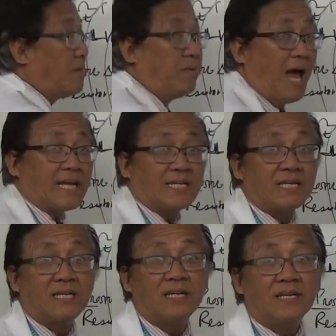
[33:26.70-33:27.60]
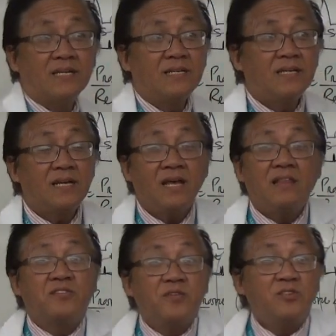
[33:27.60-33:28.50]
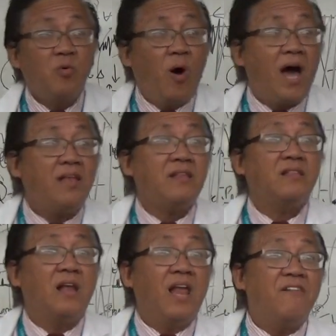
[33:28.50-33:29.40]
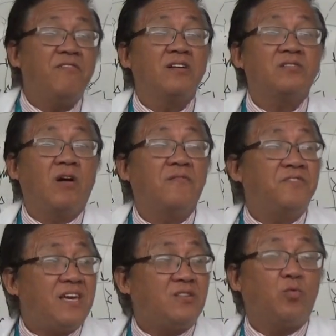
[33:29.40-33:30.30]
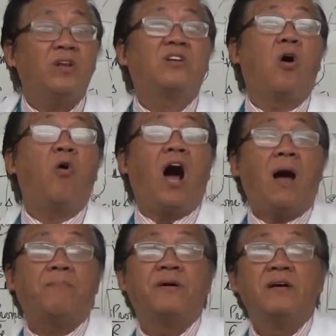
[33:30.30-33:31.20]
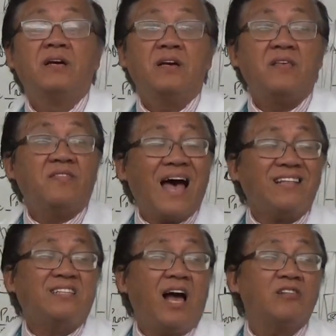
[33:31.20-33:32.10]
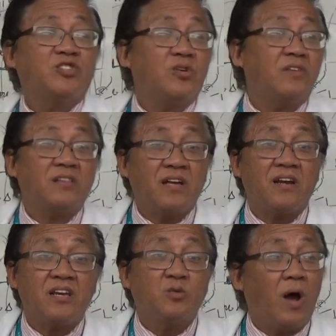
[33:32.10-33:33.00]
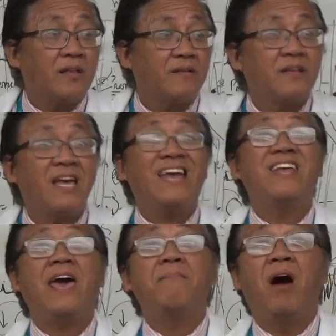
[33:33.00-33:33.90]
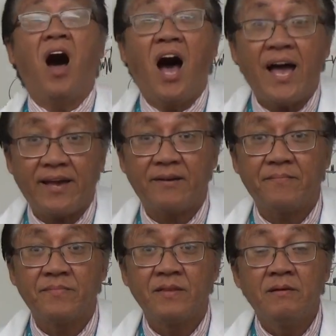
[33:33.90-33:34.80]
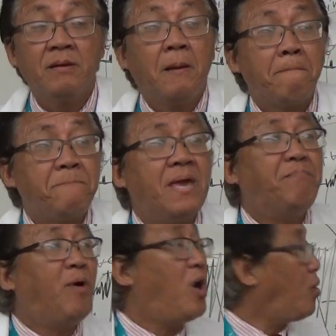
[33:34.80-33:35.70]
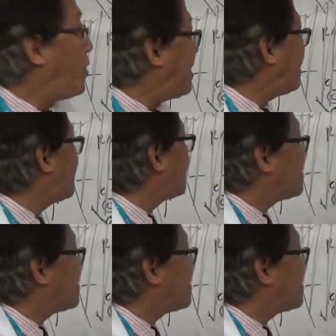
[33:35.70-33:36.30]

the blood. That's the reason why the levels of these will go up. And that tells you that there is what? An MI. People with